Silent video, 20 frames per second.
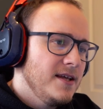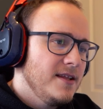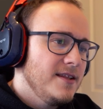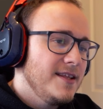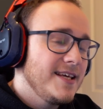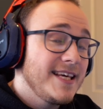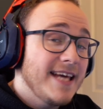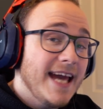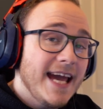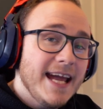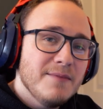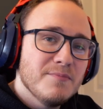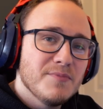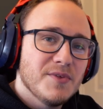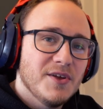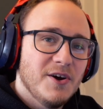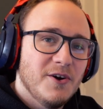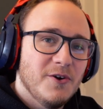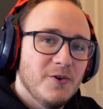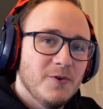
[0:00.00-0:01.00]
The game
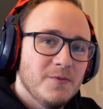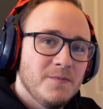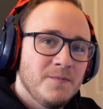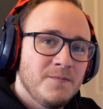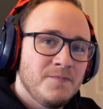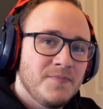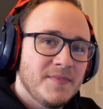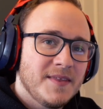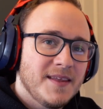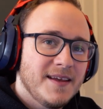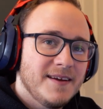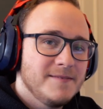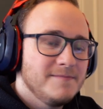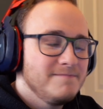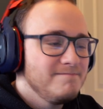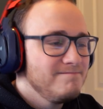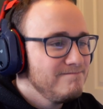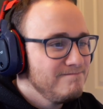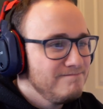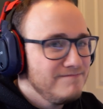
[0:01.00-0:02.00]
though,
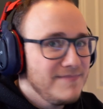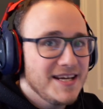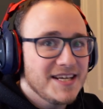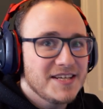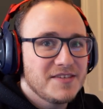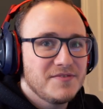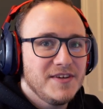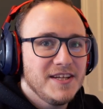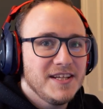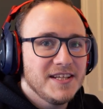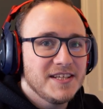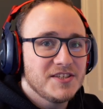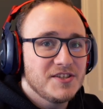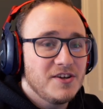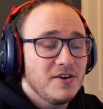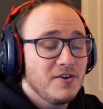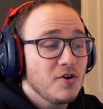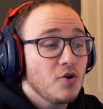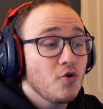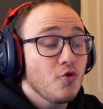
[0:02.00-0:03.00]
mixed feelings
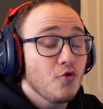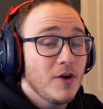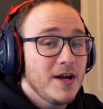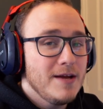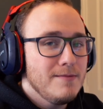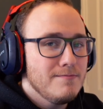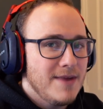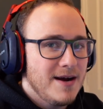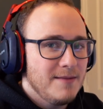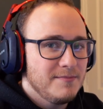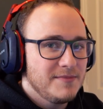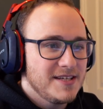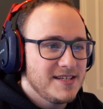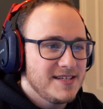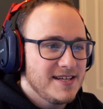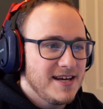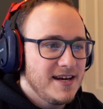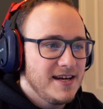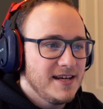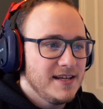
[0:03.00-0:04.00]
on. Great map
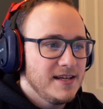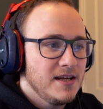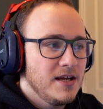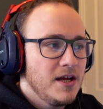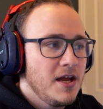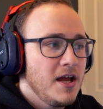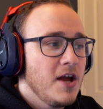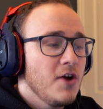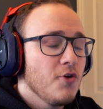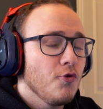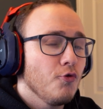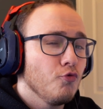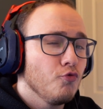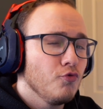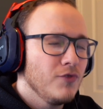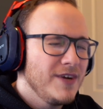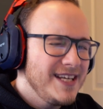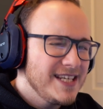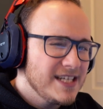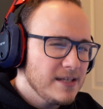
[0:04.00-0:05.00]
design,
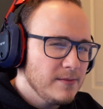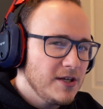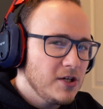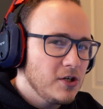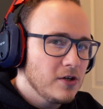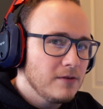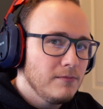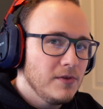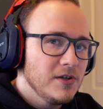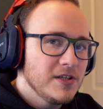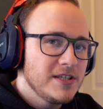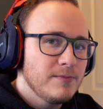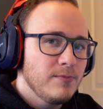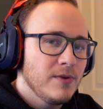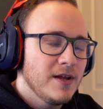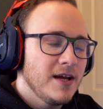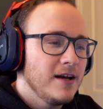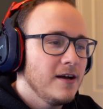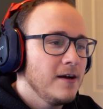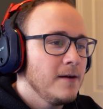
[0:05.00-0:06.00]
reasonably good
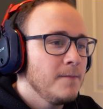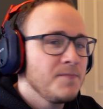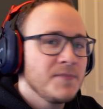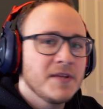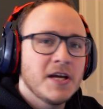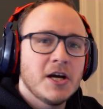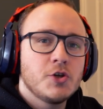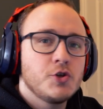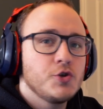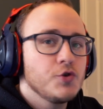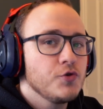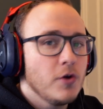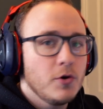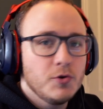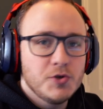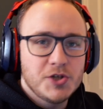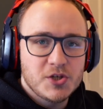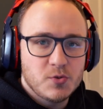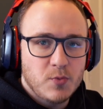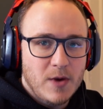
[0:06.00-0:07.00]
multiplayer,
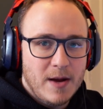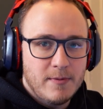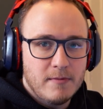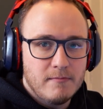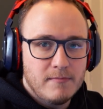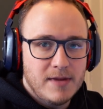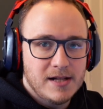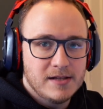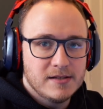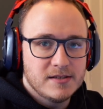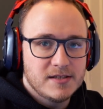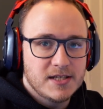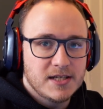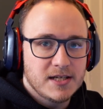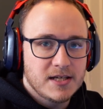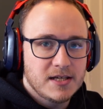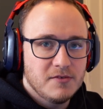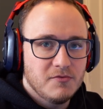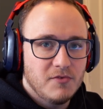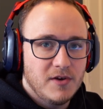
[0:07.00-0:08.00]
atrocious weapon
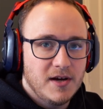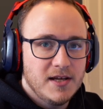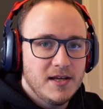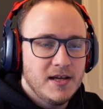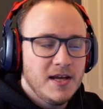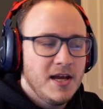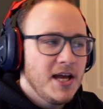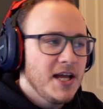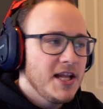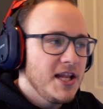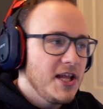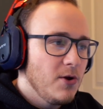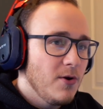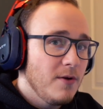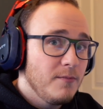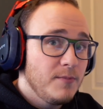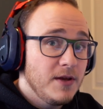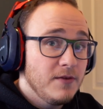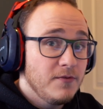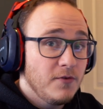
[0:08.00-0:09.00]
balancing, right? The
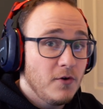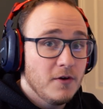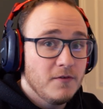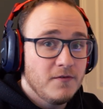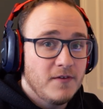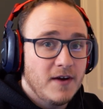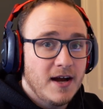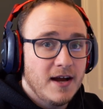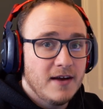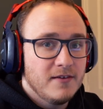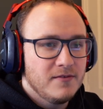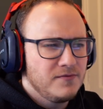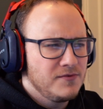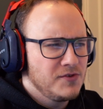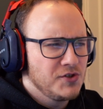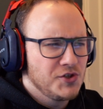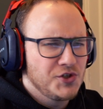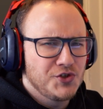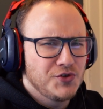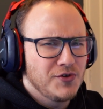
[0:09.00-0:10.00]
UMP 45
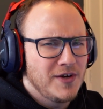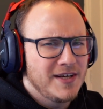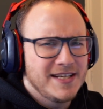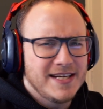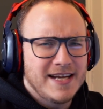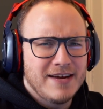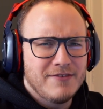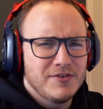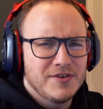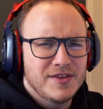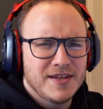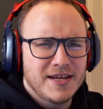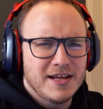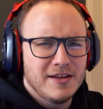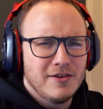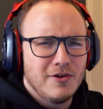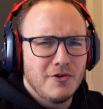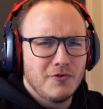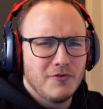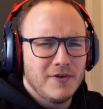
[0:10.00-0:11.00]
just shredded everything
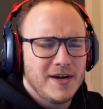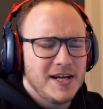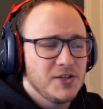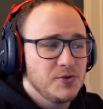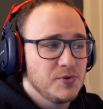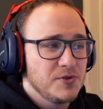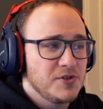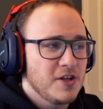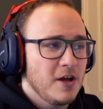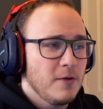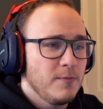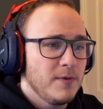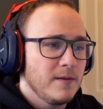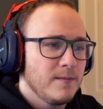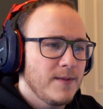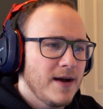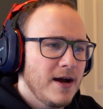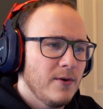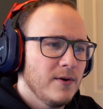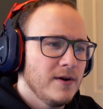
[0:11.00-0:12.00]
at long range with stopping
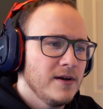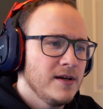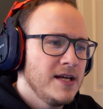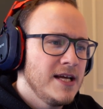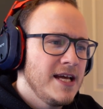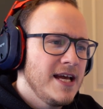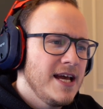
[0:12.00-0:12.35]
power.